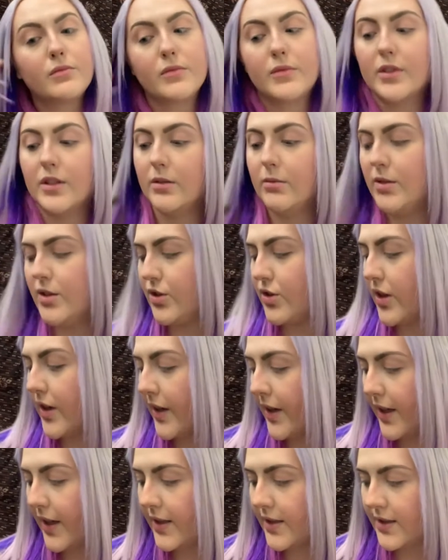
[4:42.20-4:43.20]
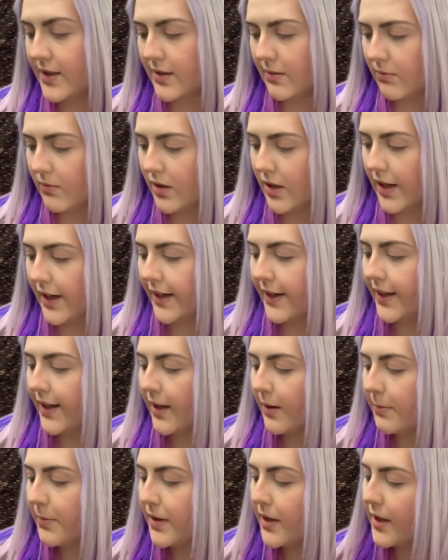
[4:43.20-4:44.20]
I'm trying to get some lighting
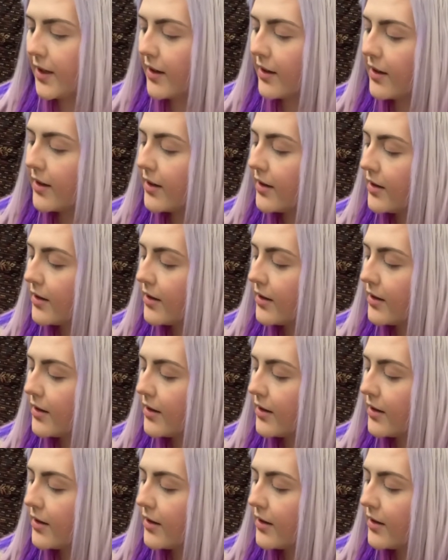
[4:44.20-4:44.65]
up in here.